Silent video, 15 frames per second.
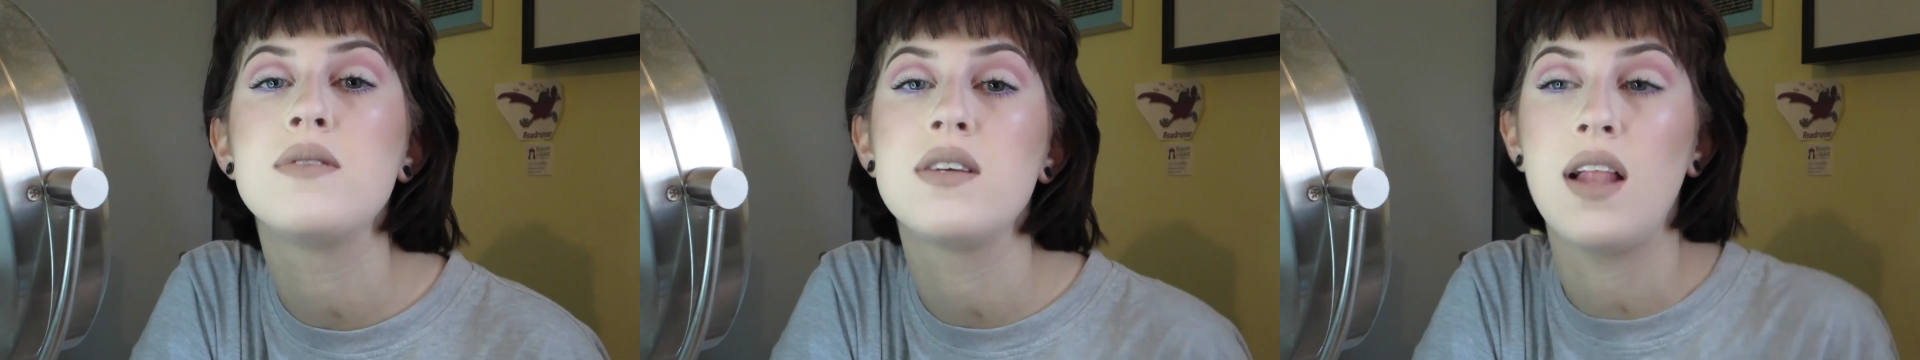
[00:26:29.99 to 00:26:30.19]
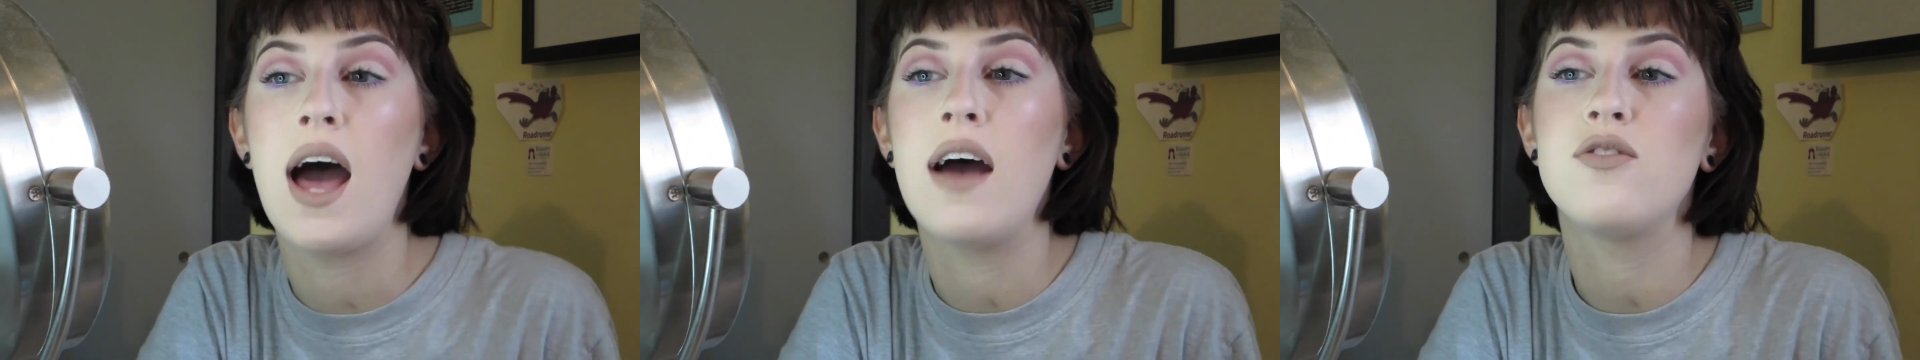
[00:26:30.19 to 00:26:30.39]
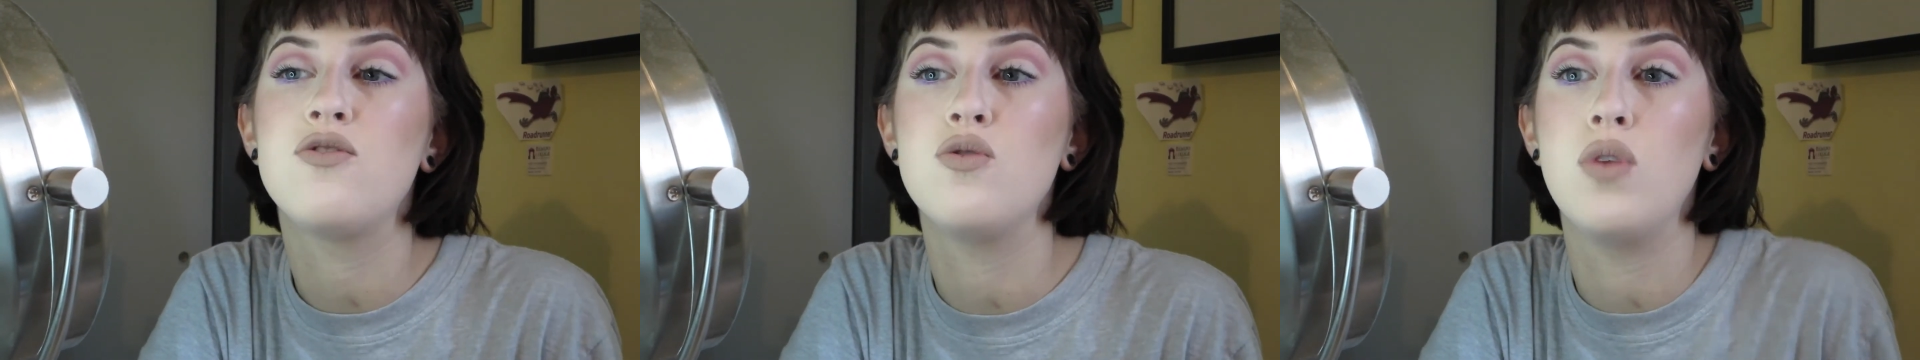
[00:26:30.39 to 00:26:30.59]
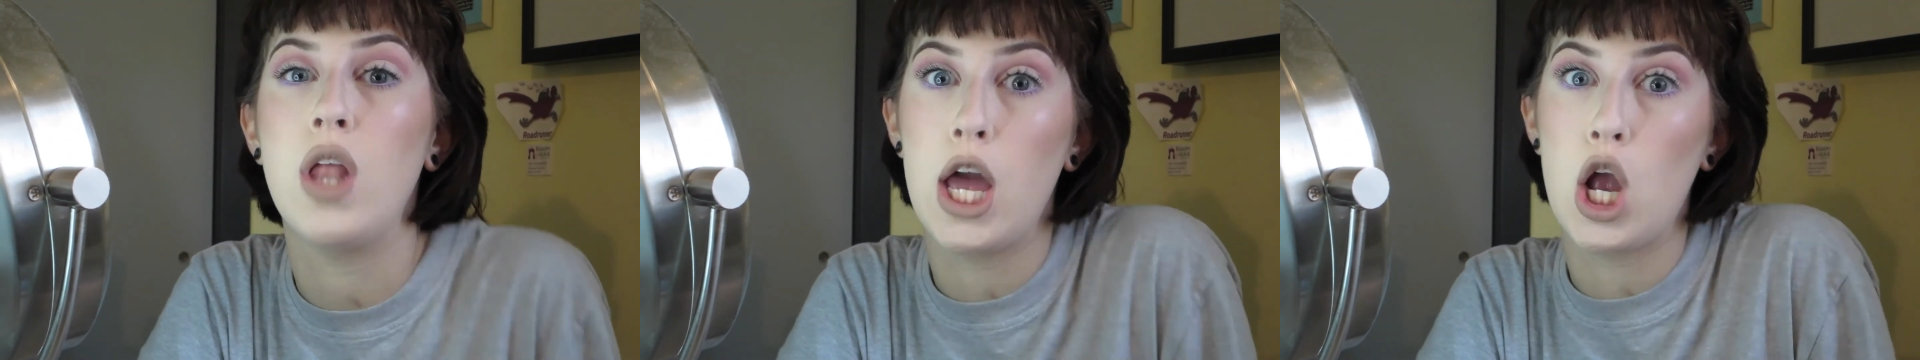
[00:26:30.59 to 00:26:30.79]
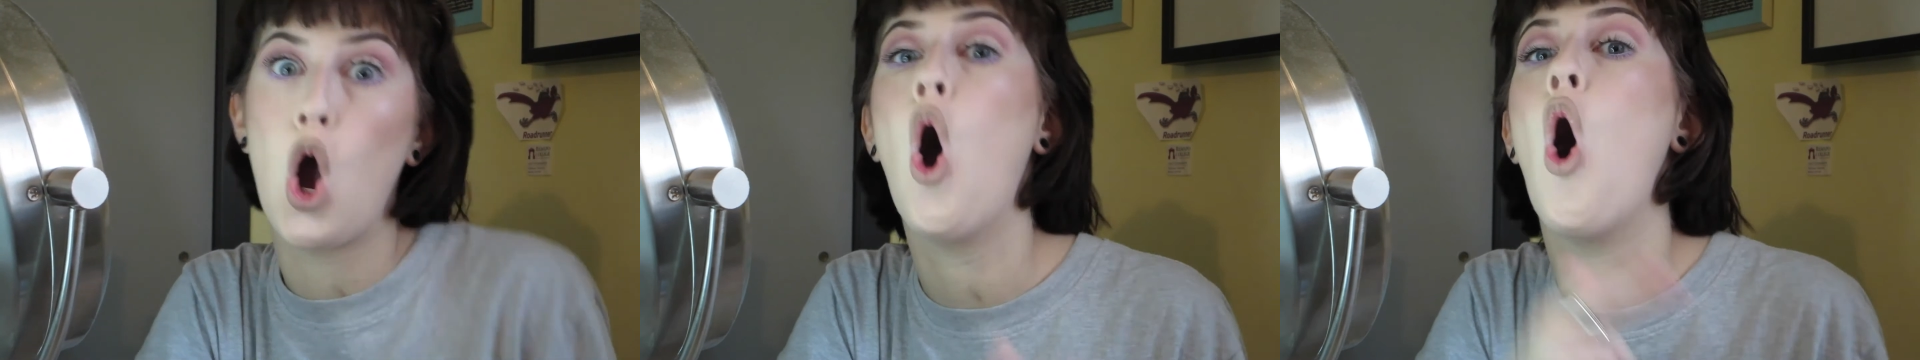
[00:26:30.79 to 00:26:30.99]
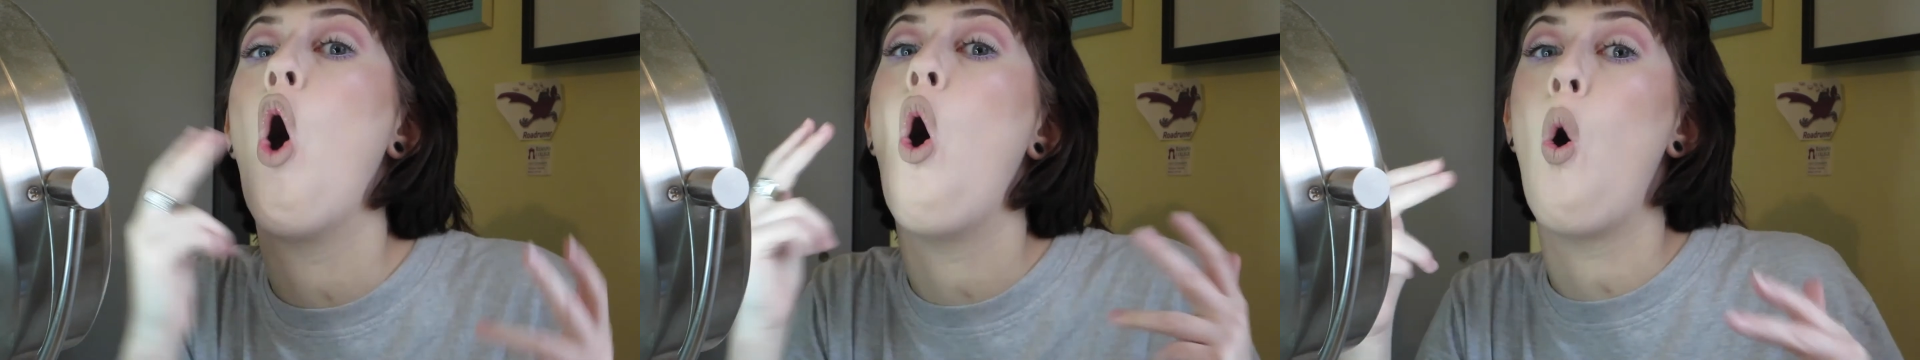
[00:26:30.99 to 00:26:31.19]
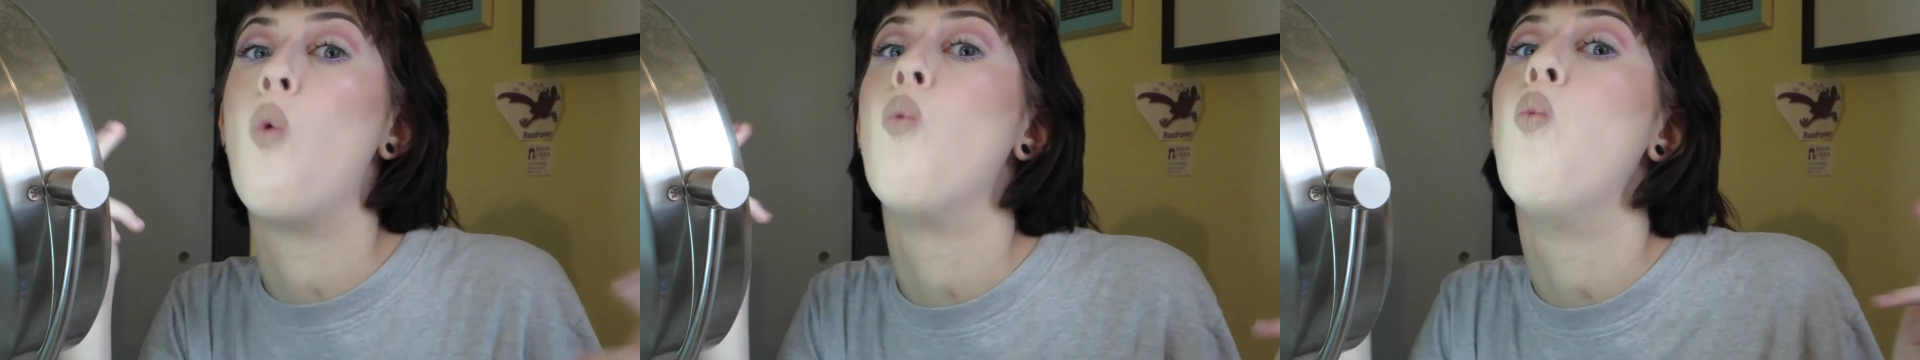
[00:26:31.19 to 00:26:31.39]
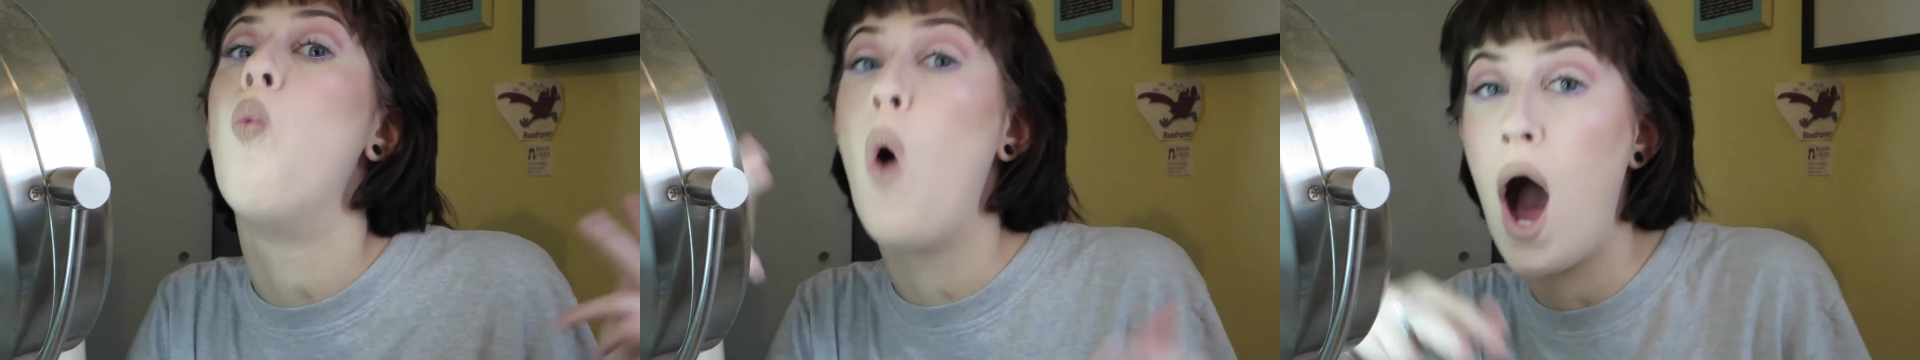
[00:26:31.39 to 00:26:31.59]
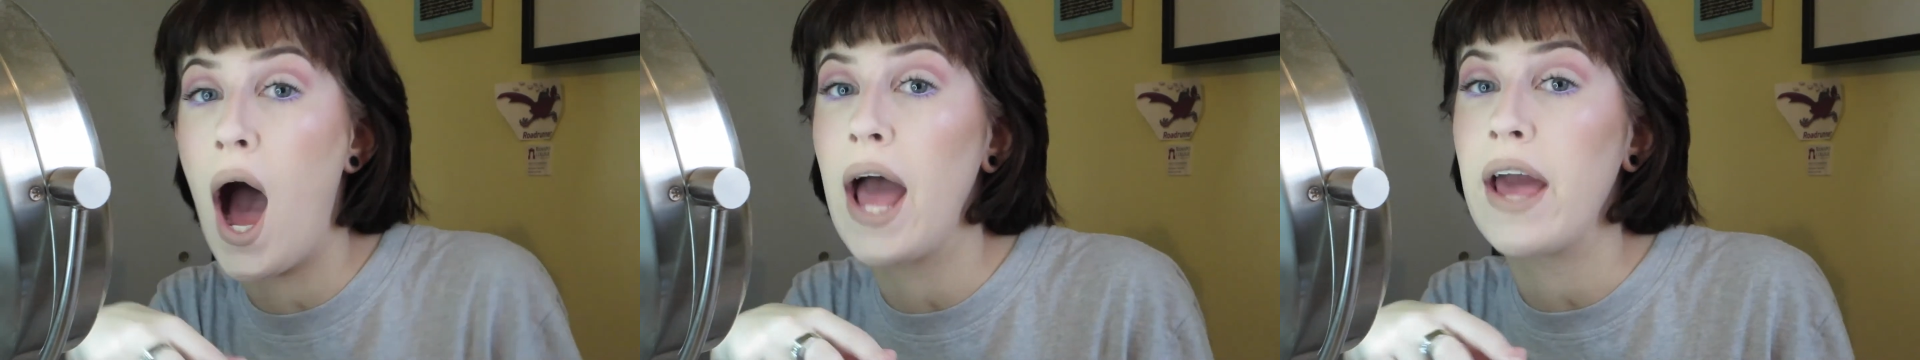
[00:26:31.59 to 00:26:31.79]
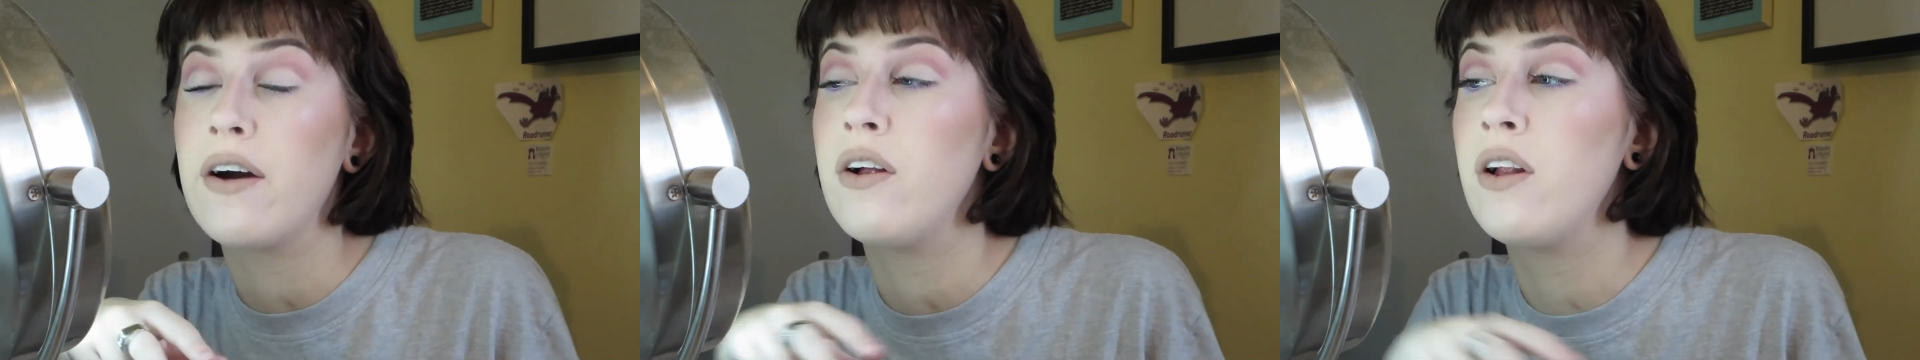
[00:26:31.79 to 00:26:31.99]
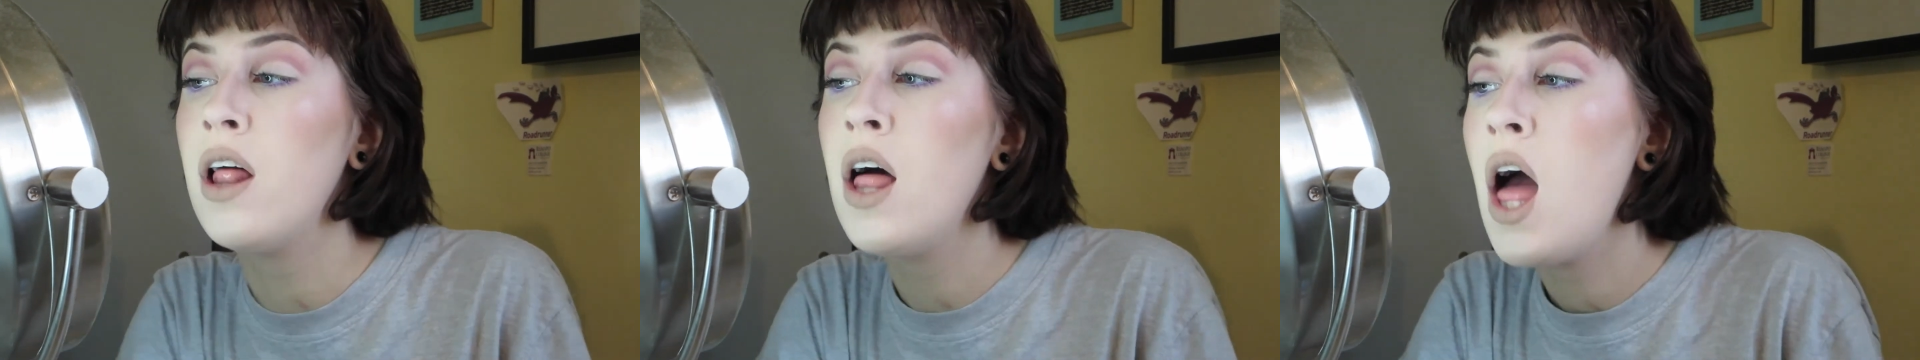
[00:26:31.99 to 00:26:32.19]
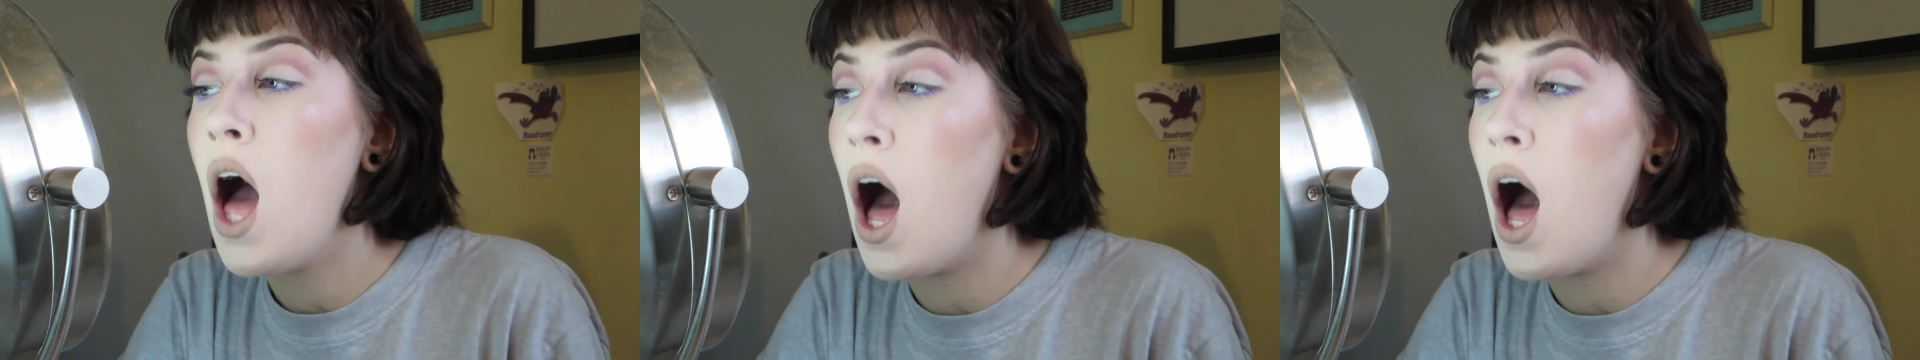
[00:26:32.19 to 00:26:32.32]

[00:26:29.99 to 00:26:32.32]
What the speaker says: to last you like a while.